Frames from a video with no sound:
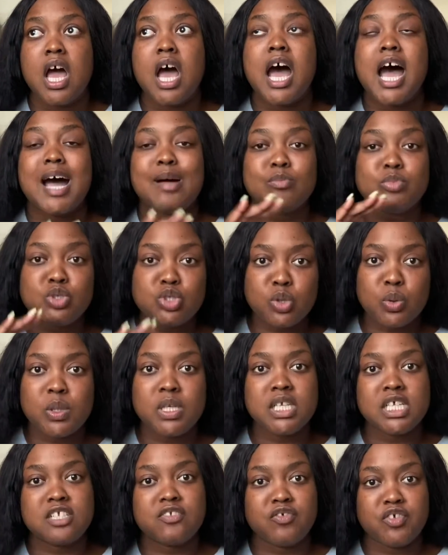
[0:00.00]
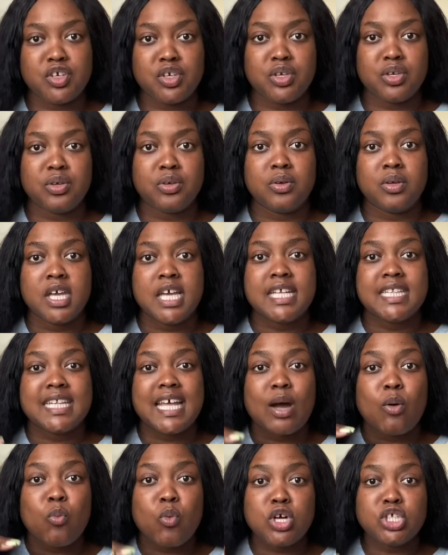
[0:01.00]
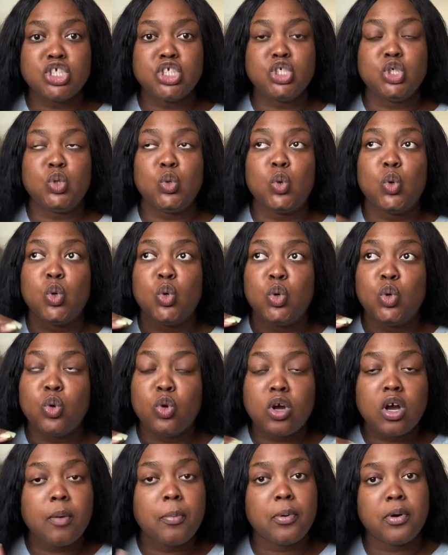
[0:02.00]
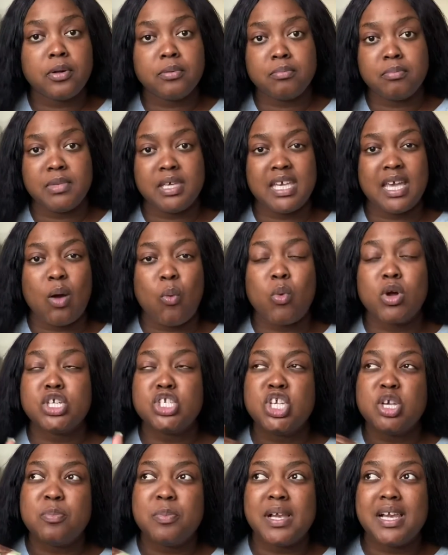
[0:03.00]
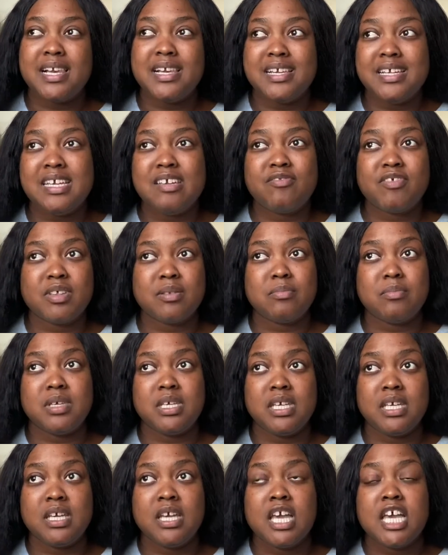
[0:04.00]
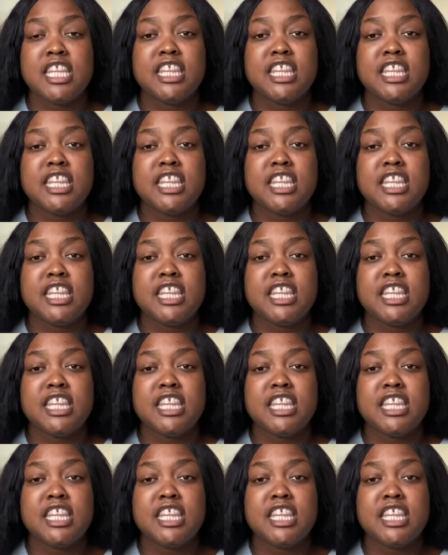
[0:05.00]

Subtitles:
I'm doing this for you. That once you look upon me, once you believe in me,